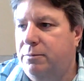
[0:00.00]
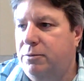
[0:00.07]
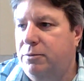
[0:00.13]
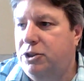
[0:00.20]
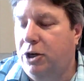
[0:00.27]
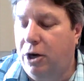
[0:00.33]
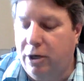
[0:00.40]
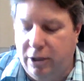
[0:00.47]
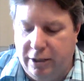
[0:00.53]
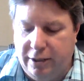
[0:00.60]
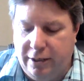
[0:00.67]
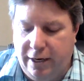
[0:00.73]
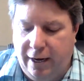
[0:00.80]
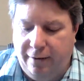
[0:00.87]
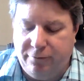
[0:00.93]

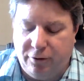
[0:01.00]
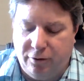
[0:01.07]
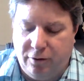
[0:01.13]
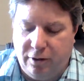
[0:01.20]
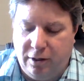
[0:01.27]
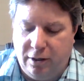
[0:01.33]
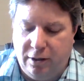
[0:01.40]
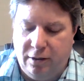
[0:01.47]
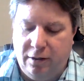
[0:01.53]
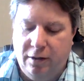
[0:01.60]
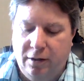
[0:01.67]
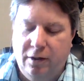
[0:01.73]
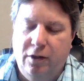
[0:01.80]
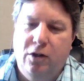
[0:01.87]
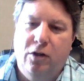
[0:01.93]
Charlotte after the
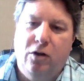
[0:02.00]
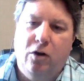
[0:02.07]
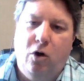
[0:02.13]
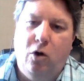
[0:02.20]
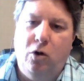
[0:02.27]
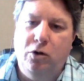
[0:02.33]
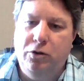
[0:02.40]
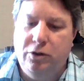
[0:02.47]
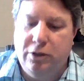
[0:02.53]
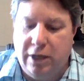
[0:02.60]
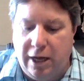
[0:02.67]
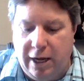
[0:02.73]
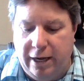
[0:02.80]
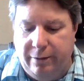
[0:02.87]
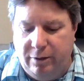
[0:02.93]
whole
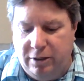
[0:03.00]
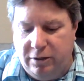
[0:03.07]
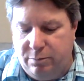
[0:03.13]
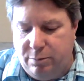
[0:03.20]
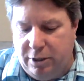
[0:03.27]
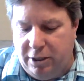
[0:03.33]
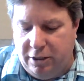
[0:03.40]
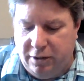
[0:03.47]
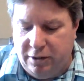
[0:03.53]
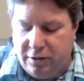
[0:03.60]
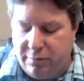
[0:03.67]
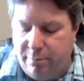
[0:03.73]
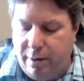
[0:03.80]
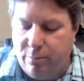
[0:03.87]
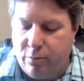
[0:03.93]
time he's been in this
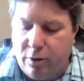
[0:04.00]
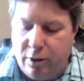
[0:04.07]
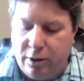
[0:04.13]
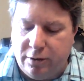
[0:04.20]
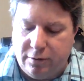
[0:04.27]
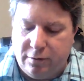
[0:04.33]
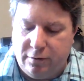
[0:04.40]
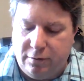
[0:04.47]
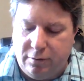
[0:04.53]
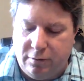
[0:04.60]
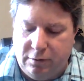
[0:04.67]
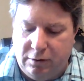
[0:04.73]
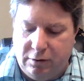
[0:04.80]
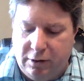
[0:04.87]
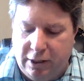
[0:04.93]
memories
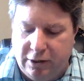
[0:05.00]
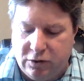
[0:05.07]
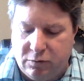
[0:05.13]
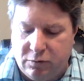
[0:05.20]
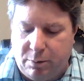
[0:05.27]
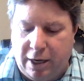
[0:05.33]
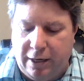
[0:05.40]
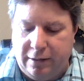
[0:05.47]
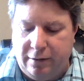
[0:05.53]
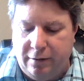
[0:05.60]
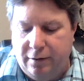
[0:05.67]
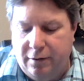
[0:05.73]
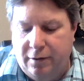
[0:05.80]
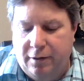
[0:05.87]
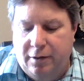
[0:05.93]
spot.
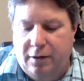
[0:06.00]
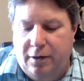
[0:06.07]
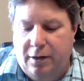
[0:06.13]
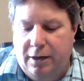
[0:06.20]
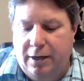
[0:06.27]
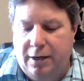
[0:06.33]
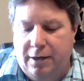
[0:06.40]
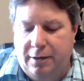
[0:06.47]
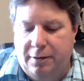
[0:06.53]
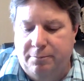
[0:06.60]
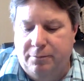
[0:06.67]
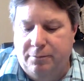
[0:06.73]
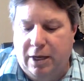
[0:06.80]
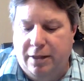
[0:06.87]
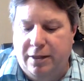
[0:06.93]

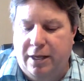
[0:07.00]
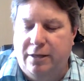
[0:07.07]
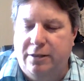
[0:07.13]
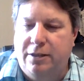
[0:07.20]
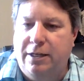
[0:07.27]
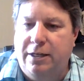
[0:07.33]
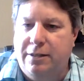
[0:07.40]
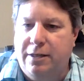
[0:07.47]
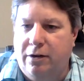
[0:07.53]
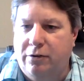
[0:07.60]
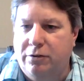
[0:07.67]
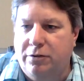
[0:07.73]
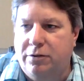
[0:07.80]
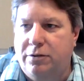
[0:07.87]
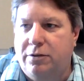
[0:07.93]
And then he
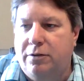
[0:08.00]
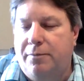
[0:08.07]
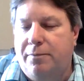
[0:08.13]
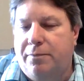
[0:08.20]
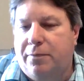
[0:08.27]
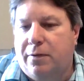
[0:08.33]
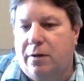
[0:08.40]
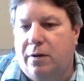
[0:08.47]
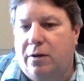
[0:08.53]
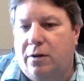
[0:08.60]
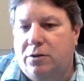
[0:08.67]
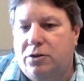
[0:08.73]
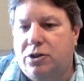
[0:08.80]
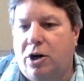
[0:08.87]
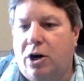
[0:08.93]
tells
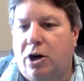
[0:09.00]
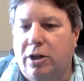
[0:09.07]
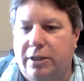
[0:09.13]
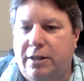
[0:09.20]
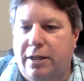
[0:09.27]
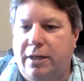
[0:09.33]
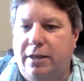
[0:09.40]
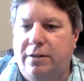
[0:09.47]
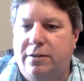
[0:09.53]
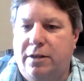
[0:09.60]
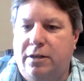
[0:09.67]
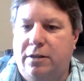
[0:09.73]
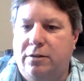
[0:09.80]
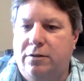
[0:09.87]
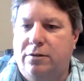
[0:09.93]
Charlotte that he's
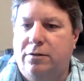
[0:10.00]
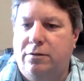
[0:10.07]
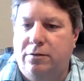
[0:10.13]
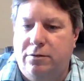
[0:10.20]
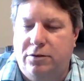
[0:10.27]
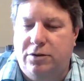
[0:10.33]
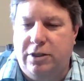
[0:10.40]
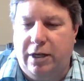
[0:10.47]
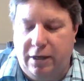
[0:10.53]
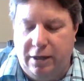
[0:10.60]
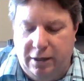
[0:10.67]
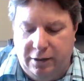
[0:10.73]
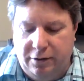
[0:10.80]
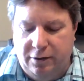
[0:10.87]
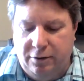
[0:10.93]
in
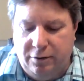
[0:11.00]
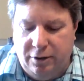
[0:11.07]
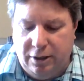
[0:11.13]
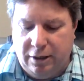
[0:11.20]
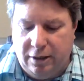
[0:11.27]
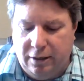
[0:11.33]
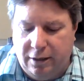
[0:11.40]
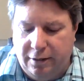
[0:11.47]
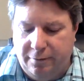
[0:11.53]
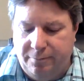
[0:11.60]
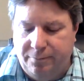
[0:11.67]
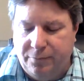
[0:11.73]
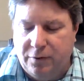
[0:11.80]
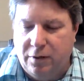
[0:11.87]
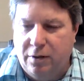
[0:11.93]
the
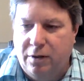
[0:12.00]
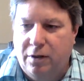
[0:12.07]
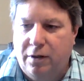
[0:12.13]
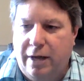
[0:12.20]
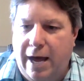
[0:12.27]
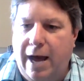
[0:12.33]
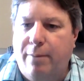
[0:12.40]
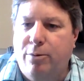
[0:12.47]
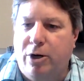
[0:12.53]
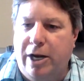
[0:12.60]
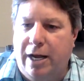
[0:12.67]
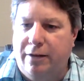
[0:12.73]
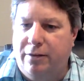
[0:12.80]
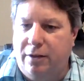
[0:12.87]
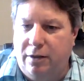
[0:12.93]

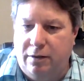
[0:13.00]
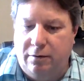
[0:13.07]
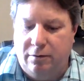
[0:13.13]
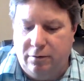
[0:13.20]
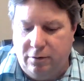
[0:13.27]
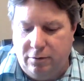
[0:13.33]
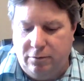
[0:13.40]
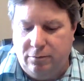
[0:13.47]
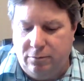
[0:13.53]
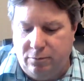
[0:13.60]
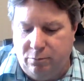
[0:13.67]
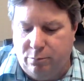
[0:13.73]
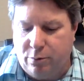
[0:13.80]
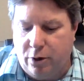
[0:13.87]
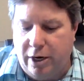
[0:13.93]
Abernathy
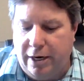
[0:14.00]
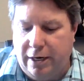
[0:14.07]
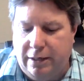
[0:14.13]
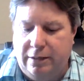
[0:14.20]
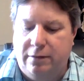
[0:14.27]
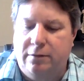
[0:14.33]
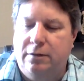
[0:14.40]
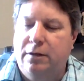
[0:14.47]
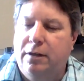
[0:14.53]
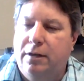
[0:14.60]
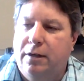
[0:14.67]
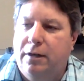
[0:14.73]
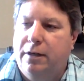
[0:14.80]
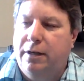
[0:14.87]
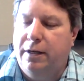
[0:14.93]
brain
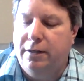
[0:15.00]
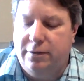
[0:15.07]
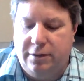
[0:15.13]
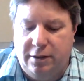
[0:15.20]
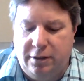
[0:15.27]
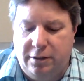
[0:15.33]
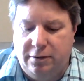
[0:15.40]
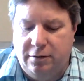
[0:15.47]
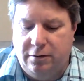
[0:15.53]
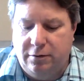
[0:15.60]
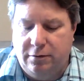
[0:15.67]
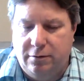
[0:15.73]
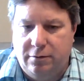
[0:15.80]
is in.